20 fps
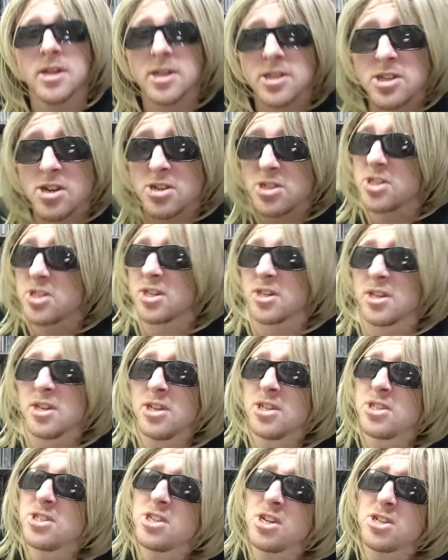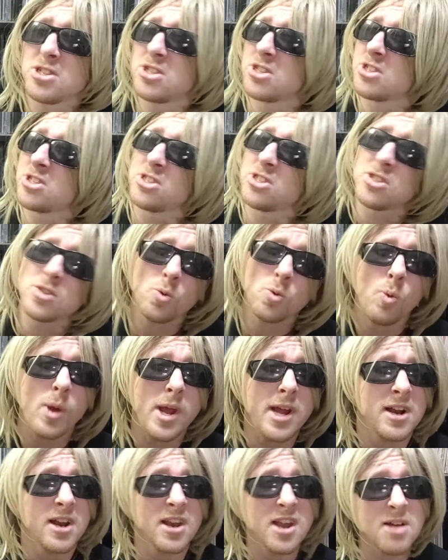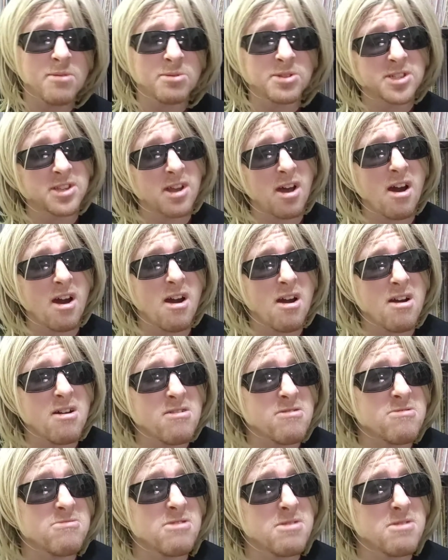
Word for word: Such a such a sweet love song,